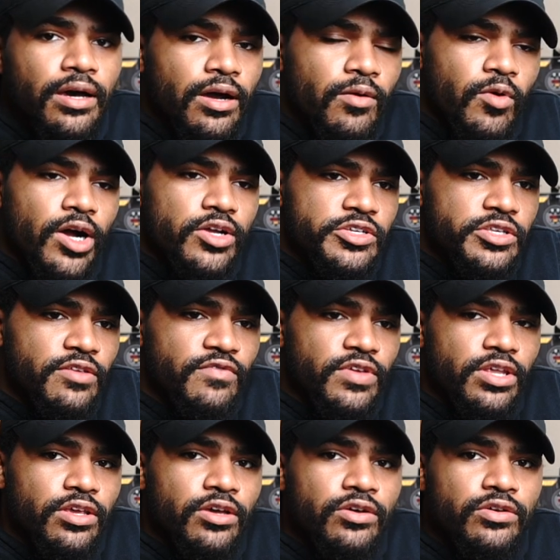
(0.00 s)
watching the
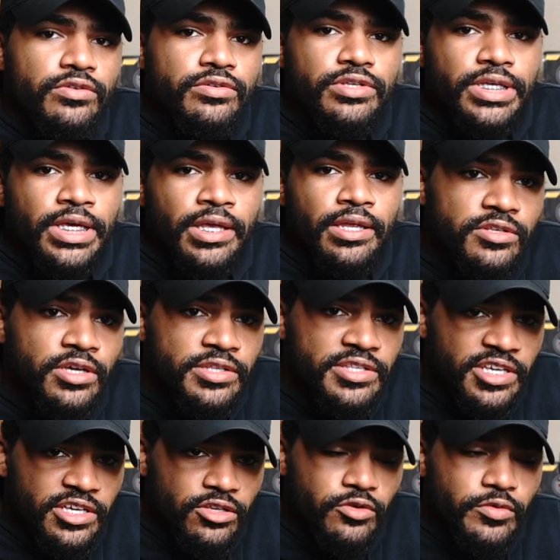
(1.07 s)
videos and
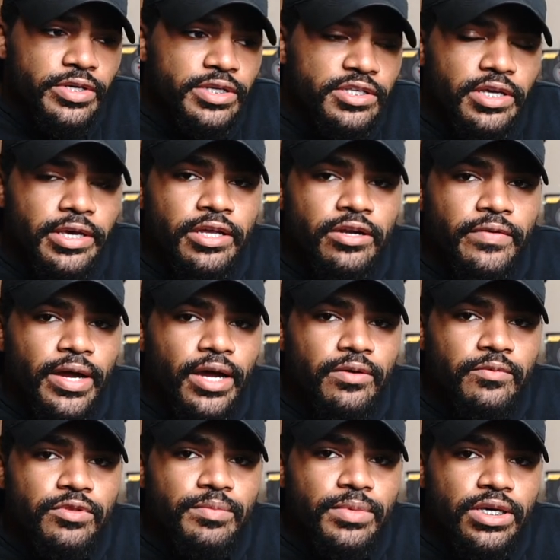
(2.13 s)
continuing to
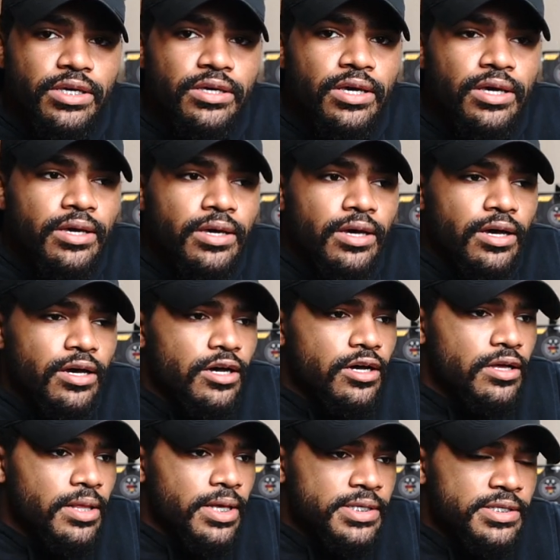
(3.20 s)
interact with me.
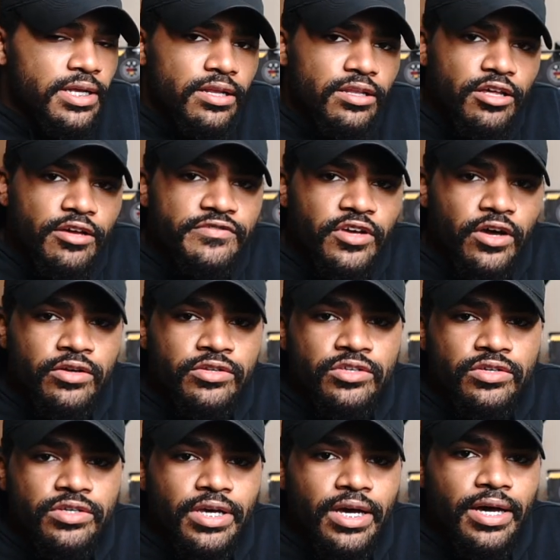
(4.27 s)
Like I said, I love talking to
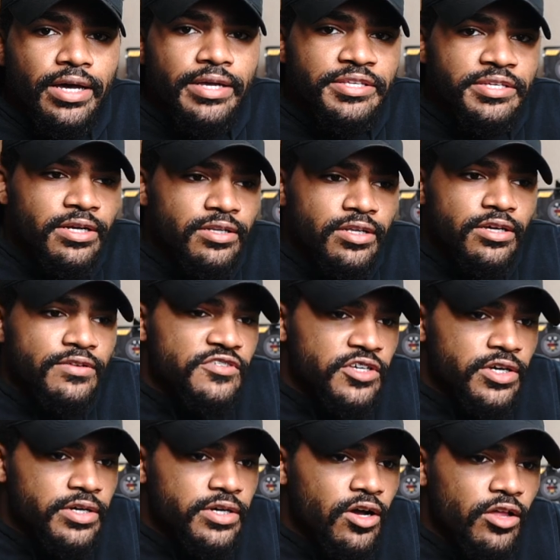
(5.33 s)
you guys and I love
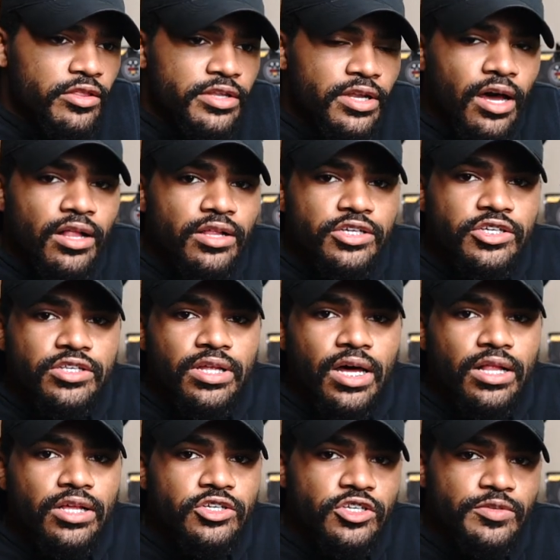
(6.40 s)
sharing all the knowledge.
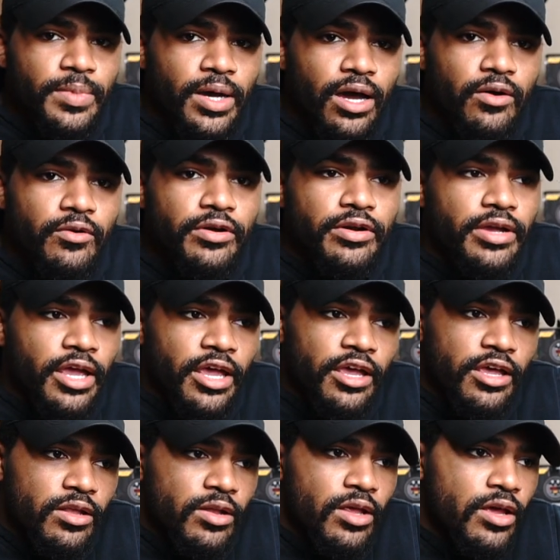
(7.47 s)
Knowledge is power,
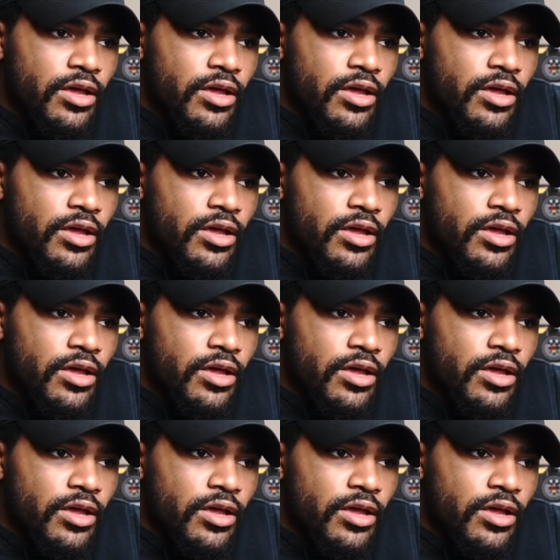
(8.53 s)
and